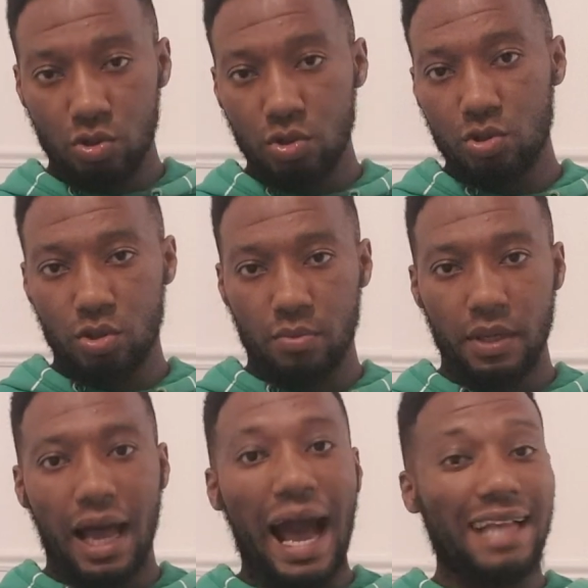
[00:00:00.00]
YouTube.
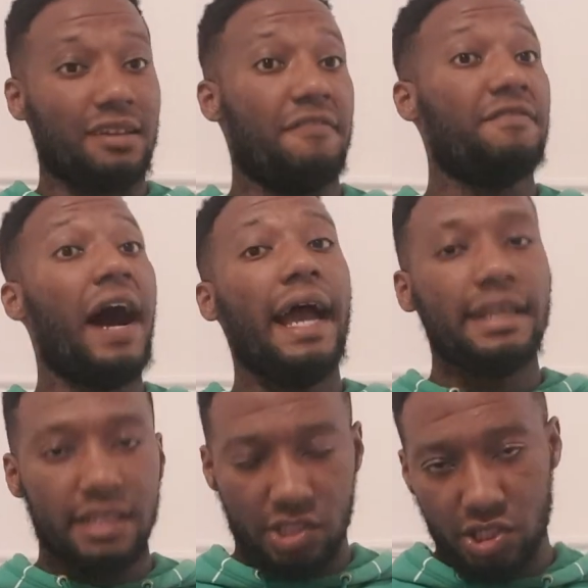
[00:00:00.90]
I had to
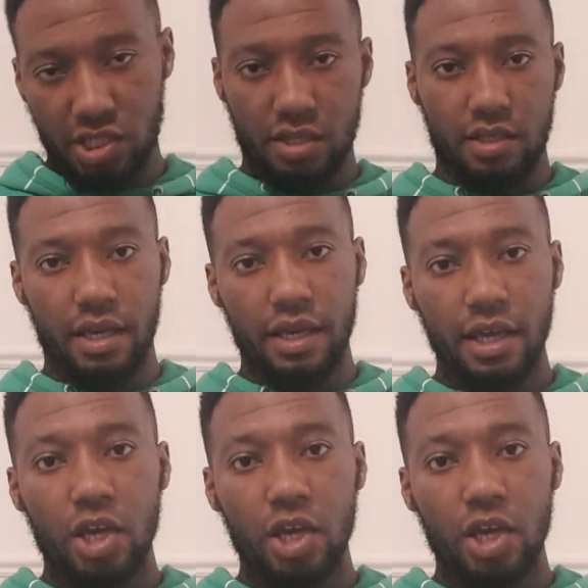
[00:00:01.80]
find this shit, yeah?